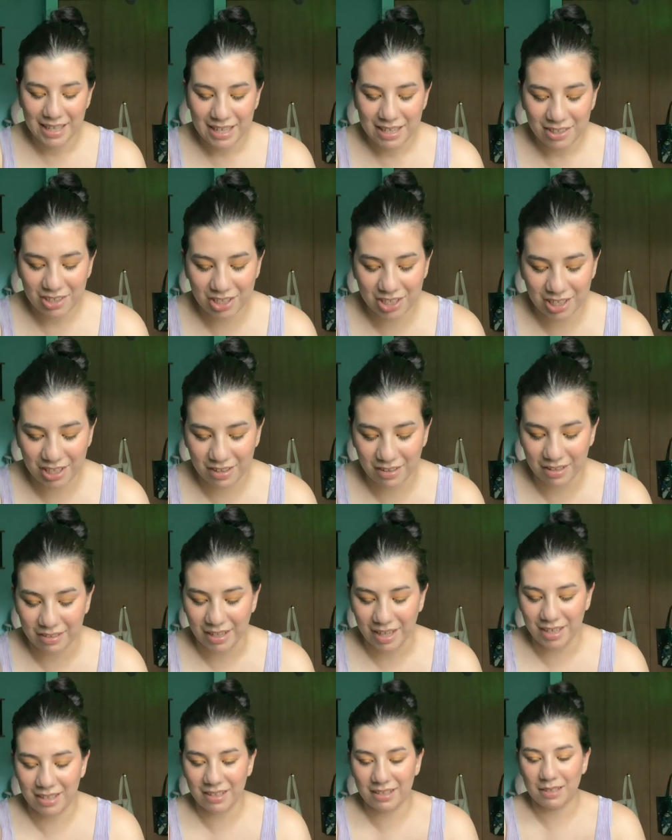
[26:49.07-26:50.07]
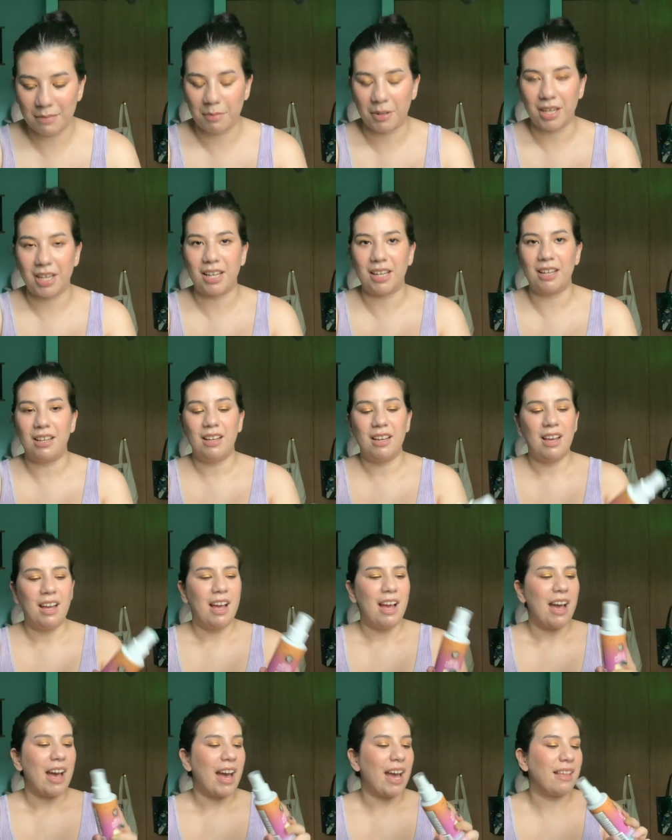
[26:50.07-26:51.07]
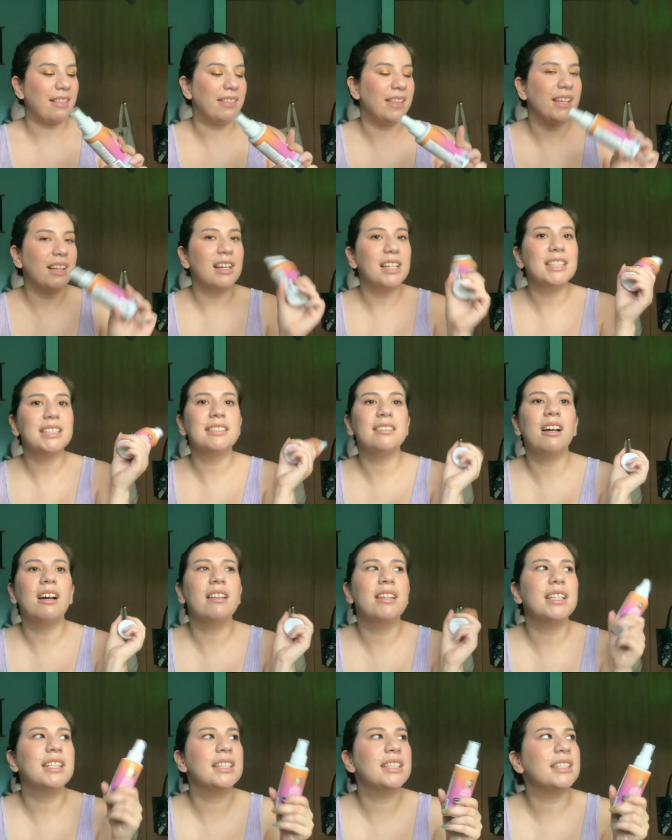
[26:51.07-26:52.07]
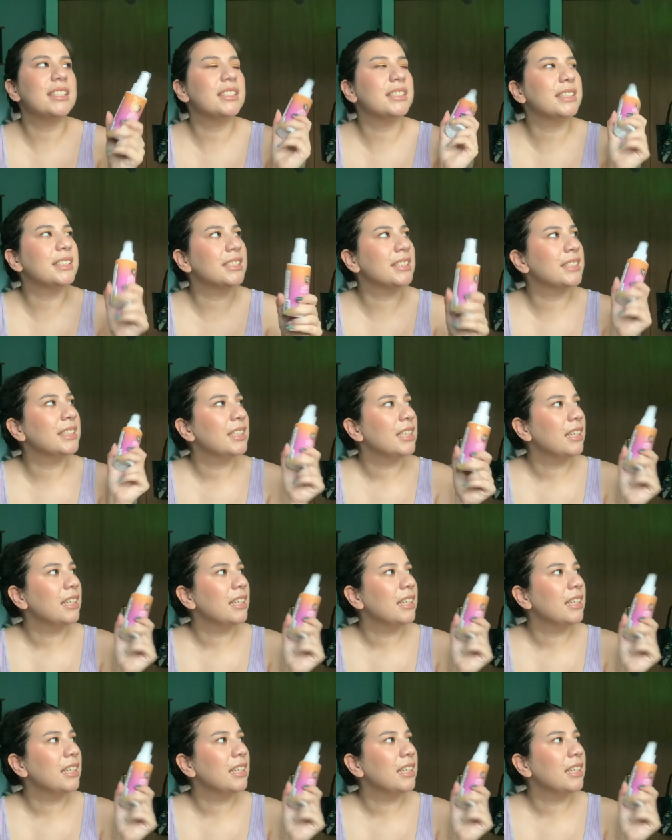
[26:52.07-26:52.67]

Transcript: sheer setting spray. I think I saw this